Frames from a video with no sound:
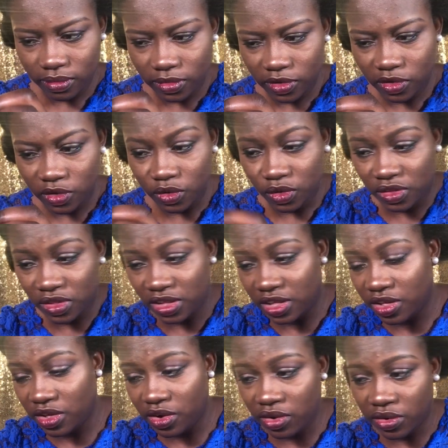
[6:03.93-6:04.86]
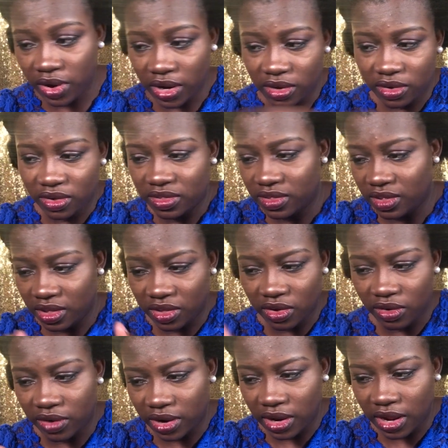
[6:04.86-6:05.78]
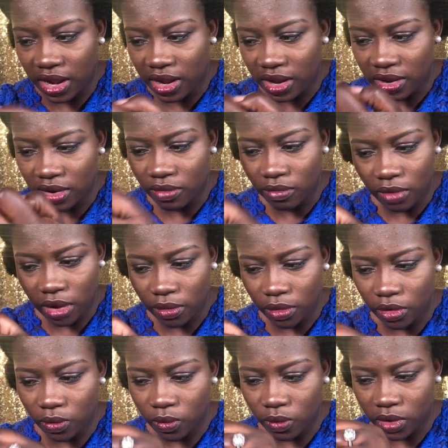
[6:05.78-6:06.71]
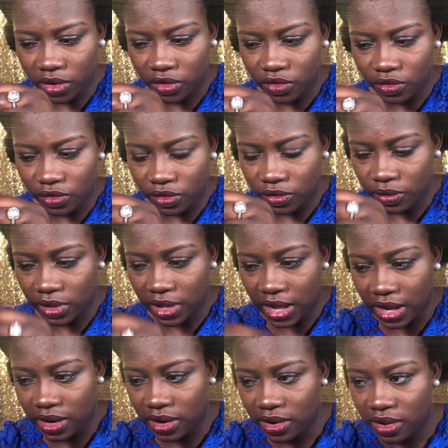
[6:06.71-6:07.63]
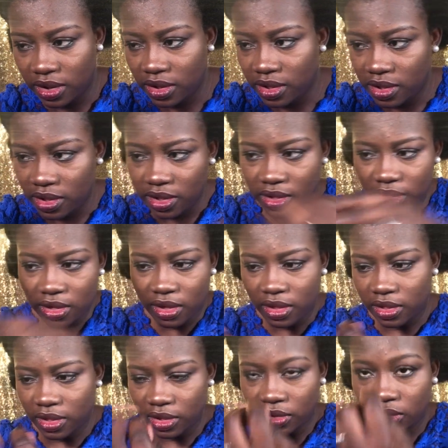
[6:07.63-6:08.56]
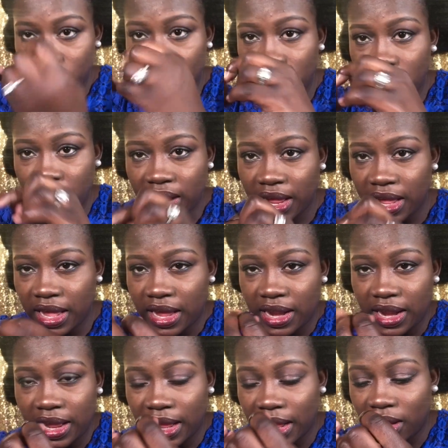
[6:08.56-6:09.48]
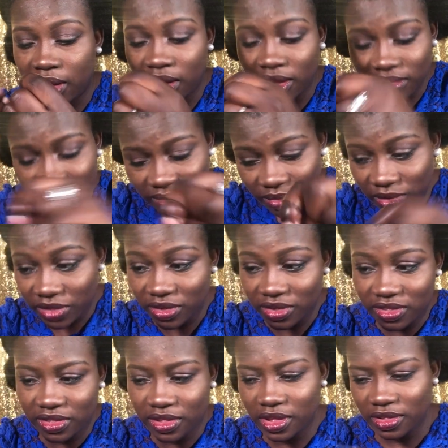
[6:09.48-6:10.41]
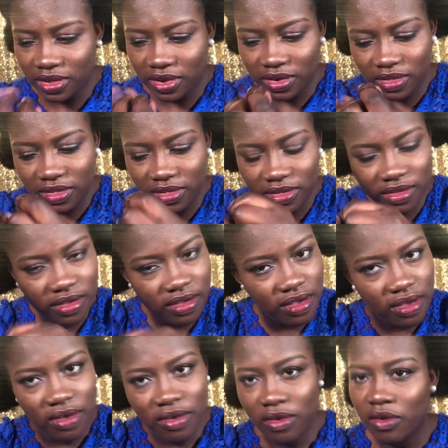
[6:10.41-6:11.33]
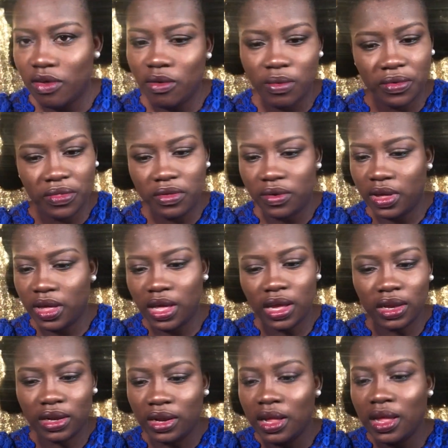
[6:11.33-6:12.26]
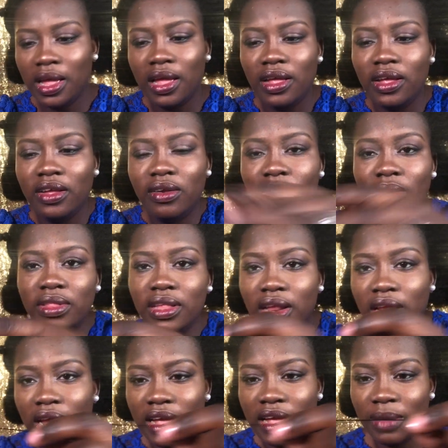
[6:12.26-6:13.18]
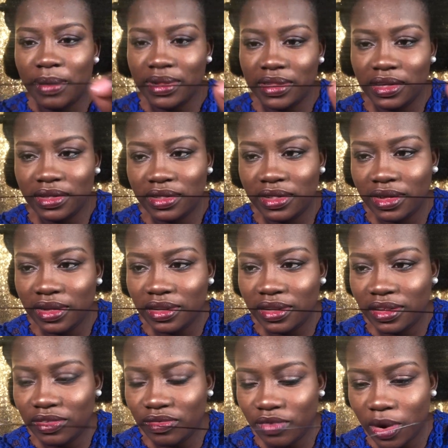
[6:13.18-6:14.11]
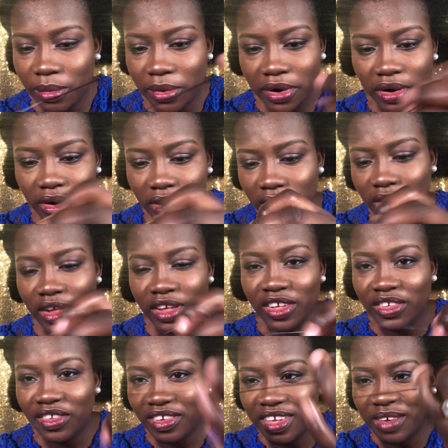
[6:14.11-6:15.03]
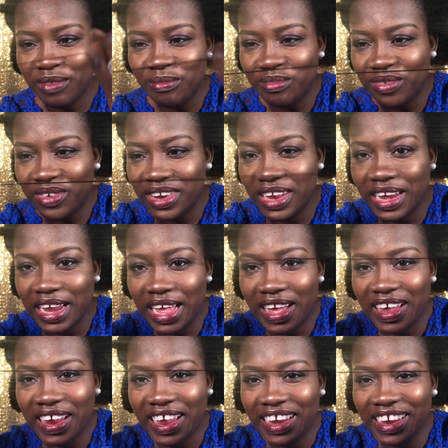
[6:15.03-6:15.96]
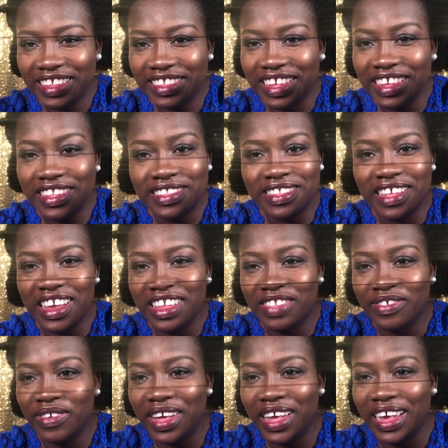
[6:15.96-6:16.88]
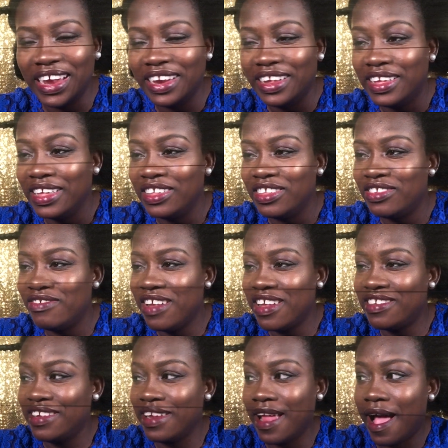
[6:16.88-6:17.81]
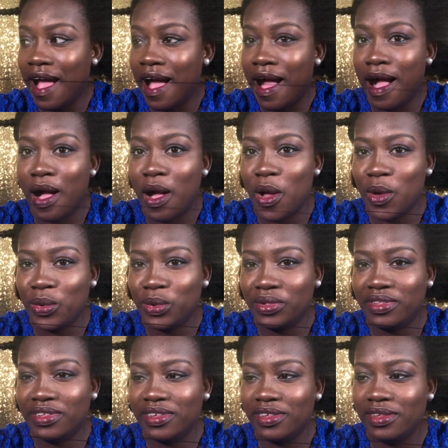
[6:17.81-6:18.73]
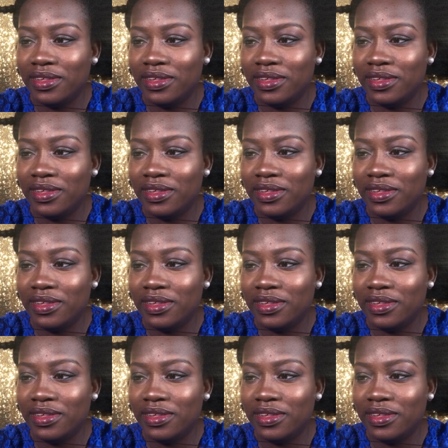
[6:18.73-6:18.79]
To secure it, just secure it any way you want to do that, and then go right ahead and cut with your scissors or with your hand. You know one thing I like about this thing, this rubber, you can pull it out and it's satisfying. You can stretch it out.